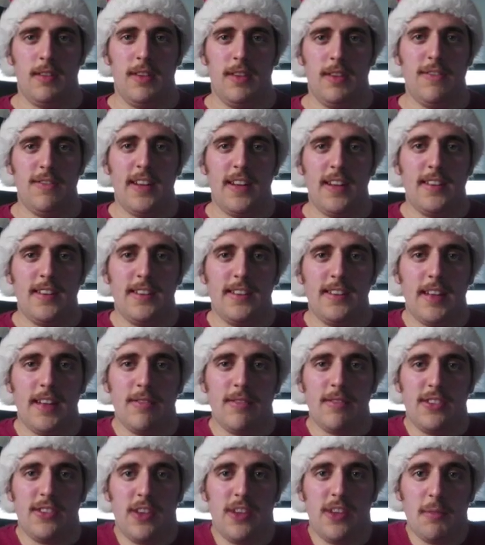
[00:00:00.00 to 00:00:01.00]
In fact, he
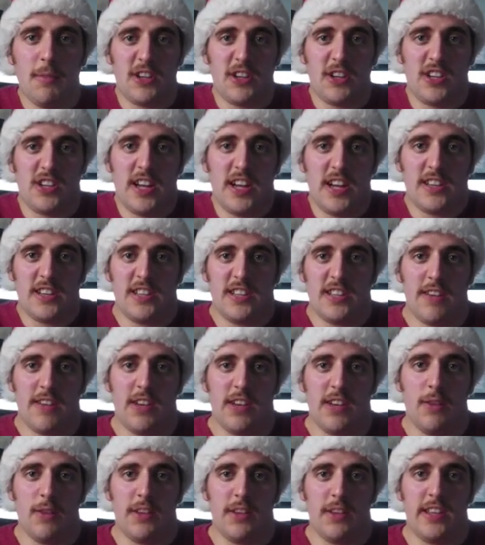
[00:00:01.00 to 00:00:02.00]
sounds so much like
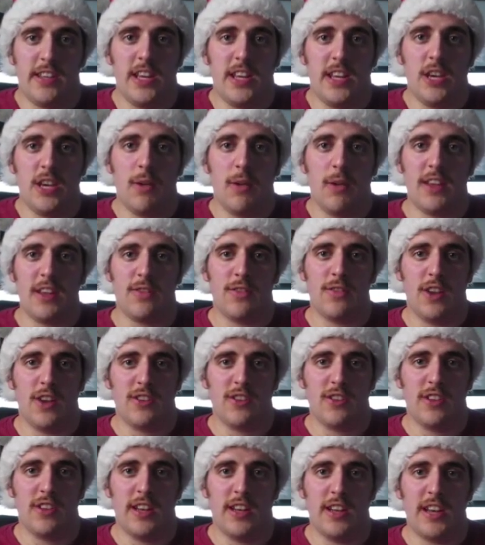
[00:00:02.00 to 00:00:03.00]
Jerry Lewis in the US
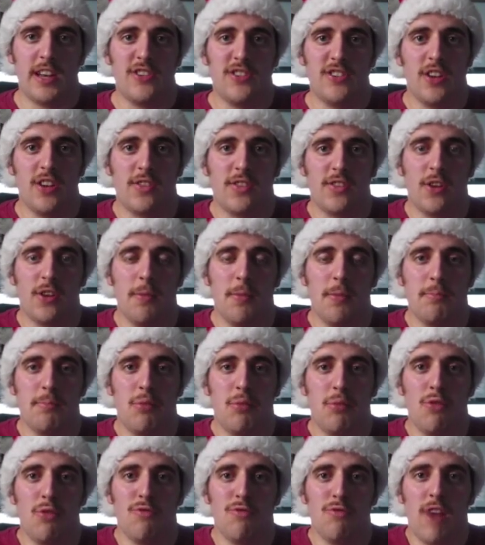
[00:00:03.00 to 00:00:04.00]
version that they should have gotten
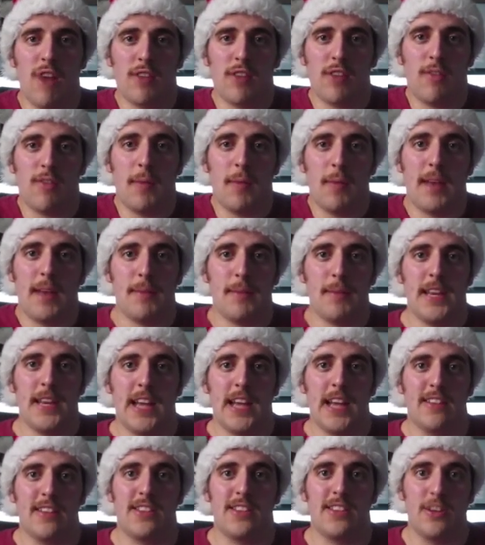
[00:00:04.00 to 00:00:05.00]
Paul Rugg from
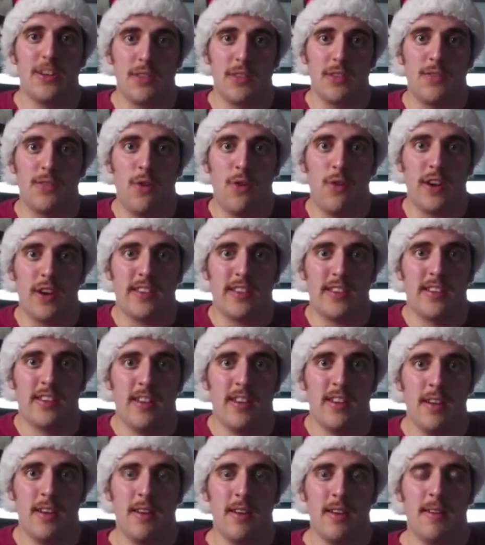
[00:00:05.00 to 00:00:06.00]
Animaniacs to do his voice.
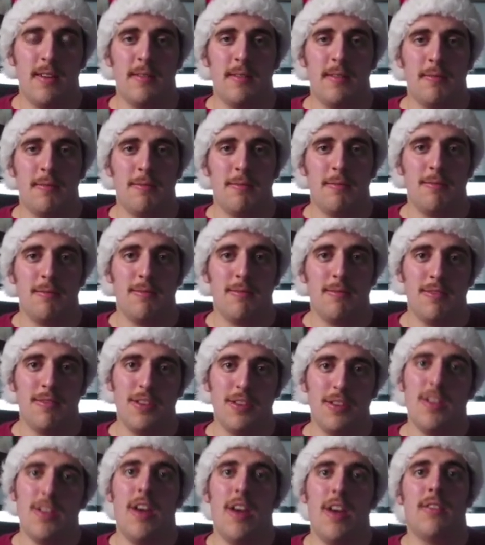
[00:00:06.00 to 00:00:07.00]

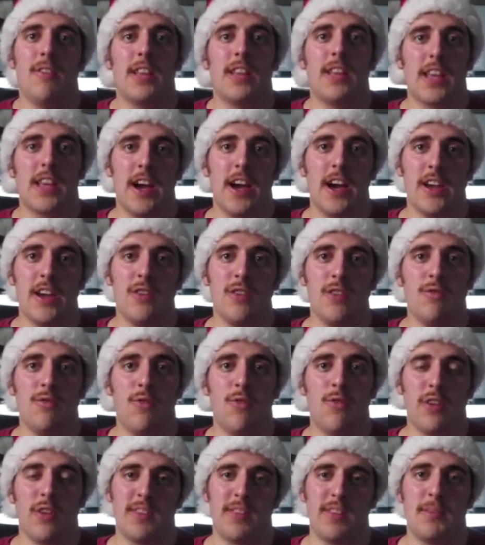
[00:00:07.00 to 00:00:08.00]
You know, the guy who
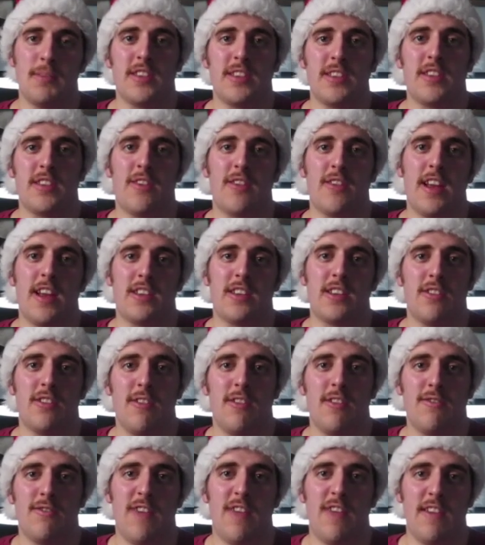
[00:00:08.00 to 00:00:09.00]
voiced Mr. Director
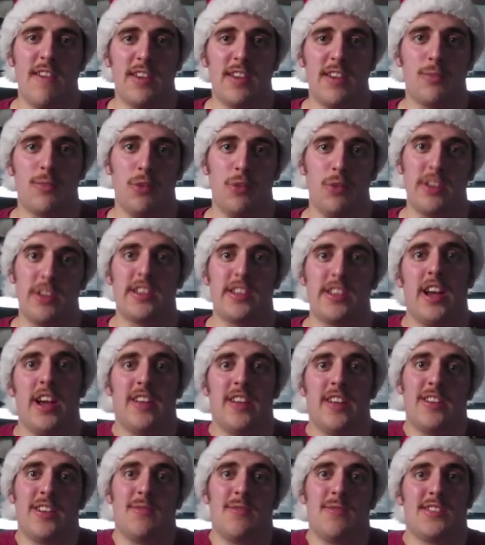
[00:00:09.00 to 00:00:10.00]
in various Warner's
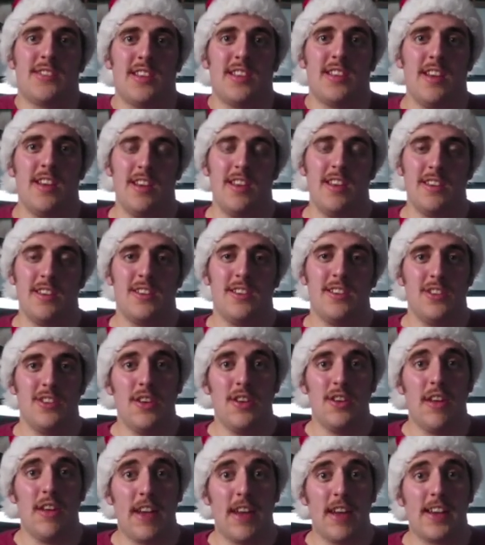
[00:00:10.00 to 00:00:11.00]
cartoons.
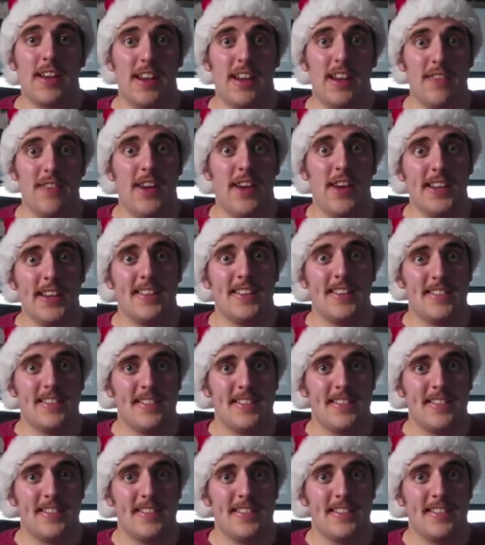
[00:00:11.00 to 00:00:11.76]
You know that guy, right?